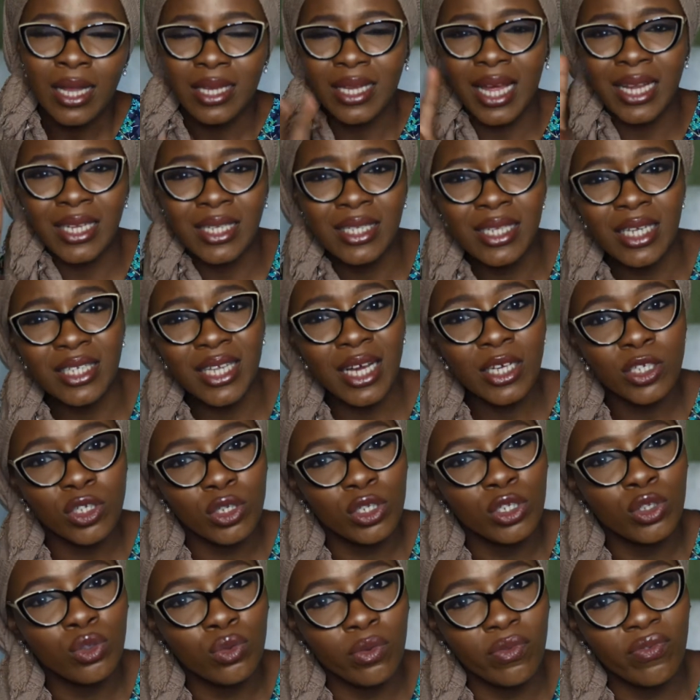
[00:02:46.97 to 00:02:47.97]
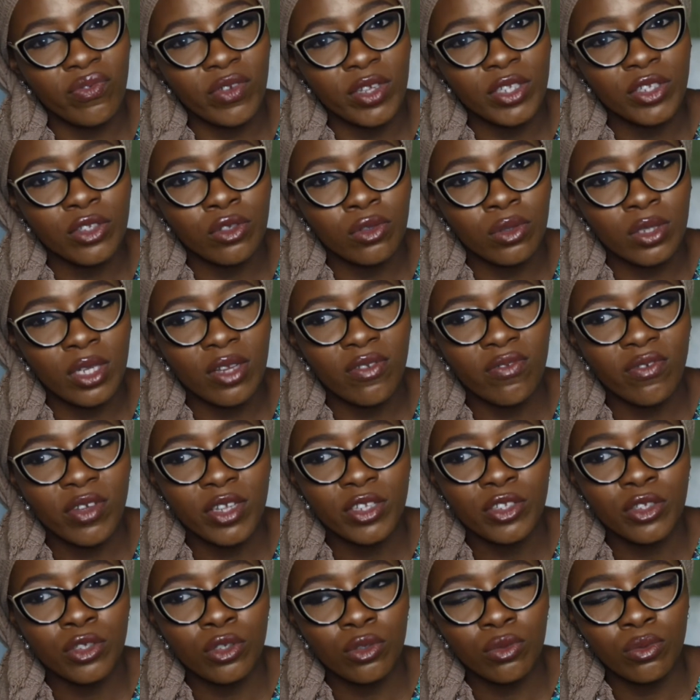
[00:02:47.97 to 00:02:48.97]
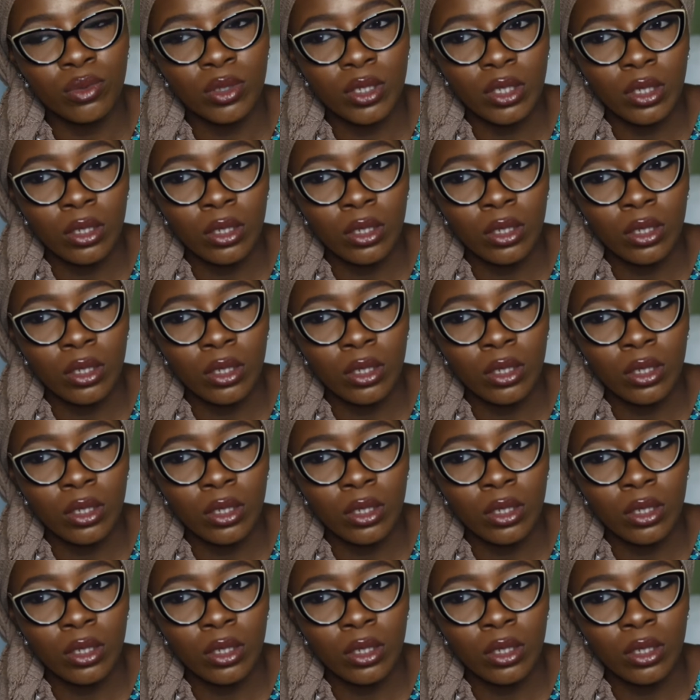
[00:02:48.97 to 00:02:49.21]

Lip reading: I think there's actually two Facetune. There's Facetune,